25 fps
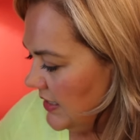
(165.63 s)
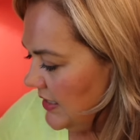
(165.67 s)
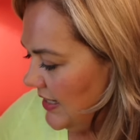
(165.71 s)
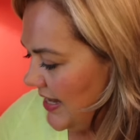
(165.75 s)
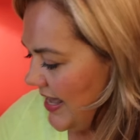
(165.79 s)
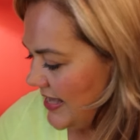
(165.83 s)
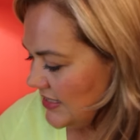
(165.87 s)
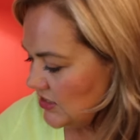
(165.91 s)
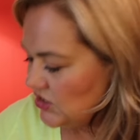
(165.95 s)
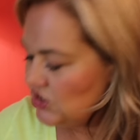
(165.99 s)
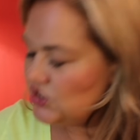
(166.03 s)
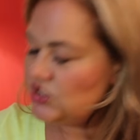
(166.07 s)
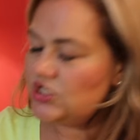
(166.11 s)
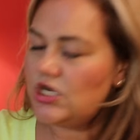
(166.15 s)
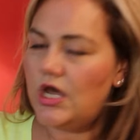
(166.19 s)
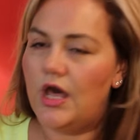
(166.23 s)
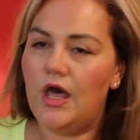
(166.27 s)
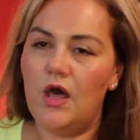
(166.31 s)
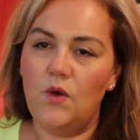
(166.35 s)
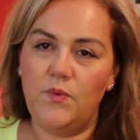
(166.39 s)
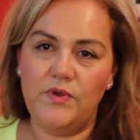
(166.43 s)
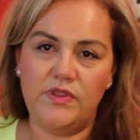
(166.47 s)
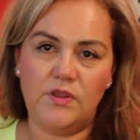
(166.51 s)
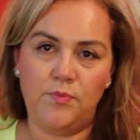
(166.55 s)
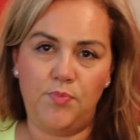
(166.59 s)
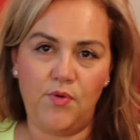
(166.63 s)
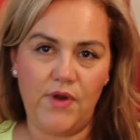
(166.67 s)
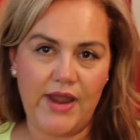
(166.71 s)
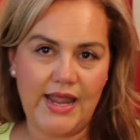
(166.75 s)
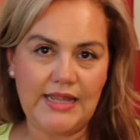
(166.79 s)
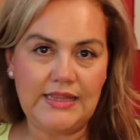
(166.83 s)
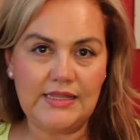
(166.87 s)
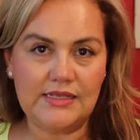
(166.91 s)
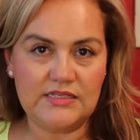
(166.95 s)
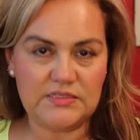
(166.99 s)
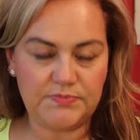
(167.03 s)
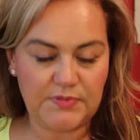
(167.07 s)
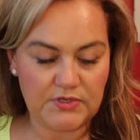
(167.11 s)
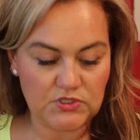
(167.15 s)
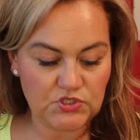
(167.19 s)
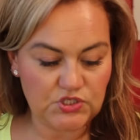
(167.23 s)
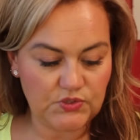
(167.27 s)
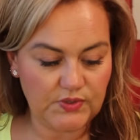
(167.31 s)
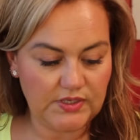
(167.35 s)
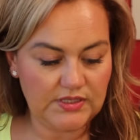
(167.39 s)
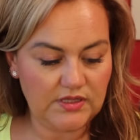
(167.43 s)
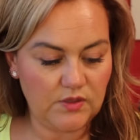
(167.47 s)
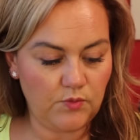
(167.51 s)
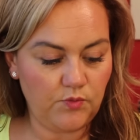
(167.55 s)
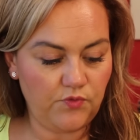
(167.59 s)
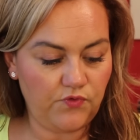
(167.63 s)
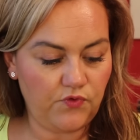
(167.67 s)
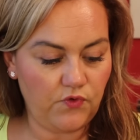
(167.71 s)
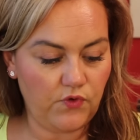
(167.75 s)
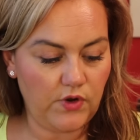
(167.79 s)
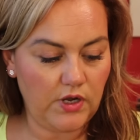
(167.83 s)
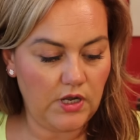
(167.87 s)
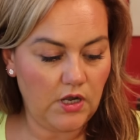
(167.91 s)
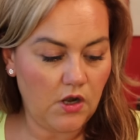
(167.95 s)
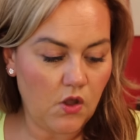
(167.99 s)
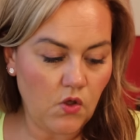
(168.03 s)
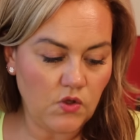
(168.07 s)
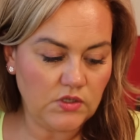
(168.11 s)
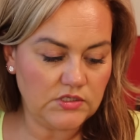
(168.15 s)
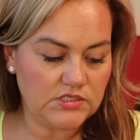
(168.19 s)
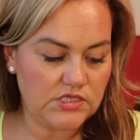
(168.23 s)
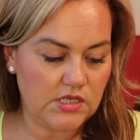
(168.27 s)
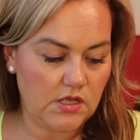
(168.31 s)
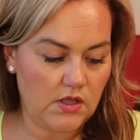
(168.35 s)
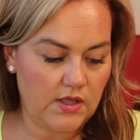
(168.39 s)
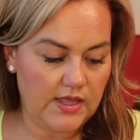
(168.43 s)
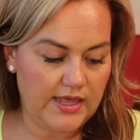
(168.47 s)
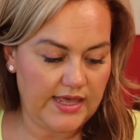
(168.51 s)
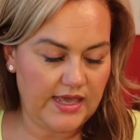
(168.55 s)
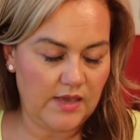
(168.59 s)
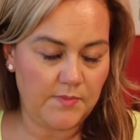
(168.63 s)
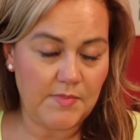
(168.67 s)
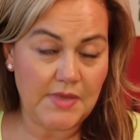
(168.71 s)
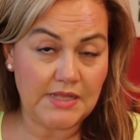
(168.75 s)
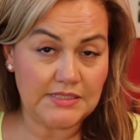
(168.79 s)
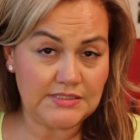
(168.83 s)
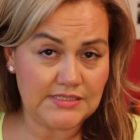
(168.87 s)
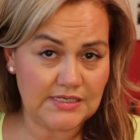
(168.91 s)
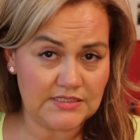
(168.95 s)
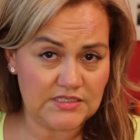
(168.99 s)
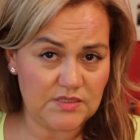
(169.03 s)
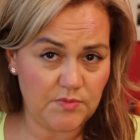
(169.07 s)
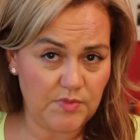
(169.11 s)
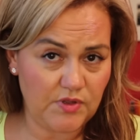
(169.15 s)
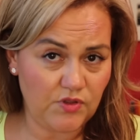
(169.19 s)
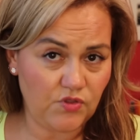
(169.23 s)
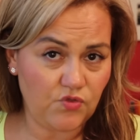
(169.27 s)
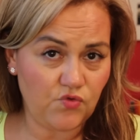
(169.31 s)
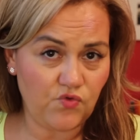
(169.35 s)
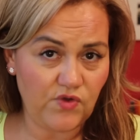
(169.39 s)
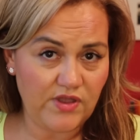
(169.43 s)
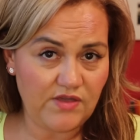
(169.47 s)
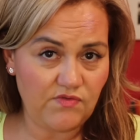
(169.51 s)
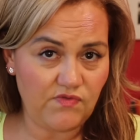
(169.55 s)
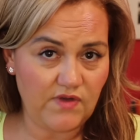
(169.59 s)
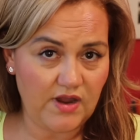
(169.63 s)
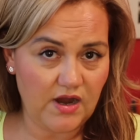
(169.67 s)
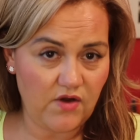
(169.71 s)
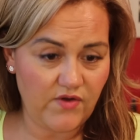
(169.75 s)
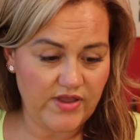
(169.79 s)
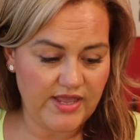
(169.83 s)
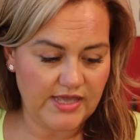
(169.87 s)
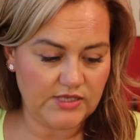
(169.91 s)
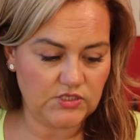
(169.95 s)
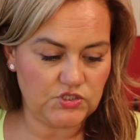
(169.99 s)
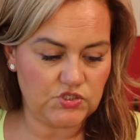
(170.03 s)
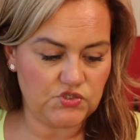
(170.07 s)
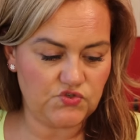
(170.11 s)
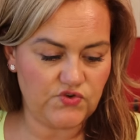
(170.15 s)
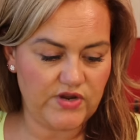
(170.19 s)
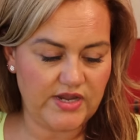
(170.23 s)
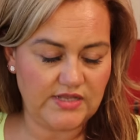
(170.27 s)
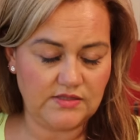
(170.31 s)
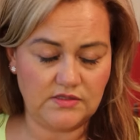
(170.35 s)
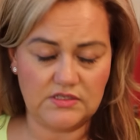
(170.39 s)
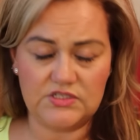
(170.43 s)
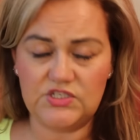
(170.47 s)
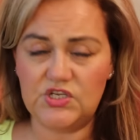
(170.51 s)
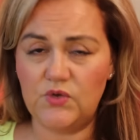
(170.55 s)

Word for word: Let's start with a brand that's been doing them for a long time and does them in three varying strengths.